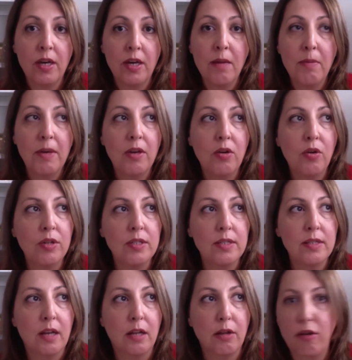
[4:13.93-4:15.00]
because
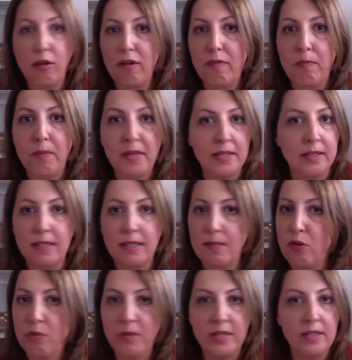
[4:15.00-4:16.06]
a lot of these
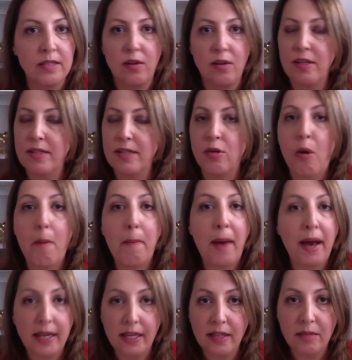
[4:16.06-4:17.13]
small business owners are not
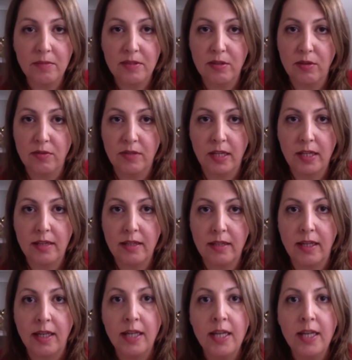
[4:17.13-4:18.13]
paying themselves anything